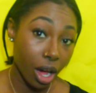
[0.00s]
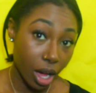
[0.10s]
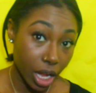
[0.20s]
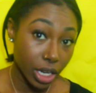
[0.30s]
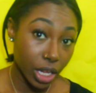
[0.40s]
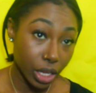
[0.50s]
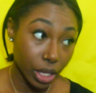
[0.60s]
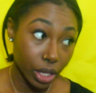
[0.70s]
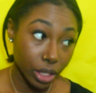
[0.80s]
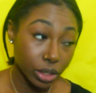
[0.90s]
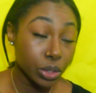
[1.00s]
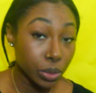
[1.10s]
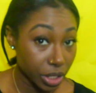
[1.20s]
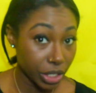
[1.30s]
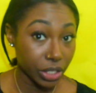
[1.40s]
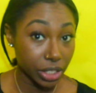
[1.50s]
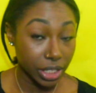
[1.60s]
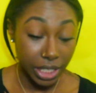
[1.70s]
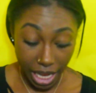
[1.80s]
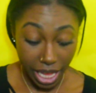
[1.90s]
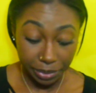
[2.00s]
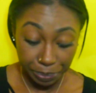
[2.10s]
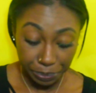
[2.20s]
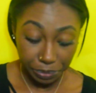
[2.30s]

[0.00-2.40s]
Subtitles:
On New Year's Day,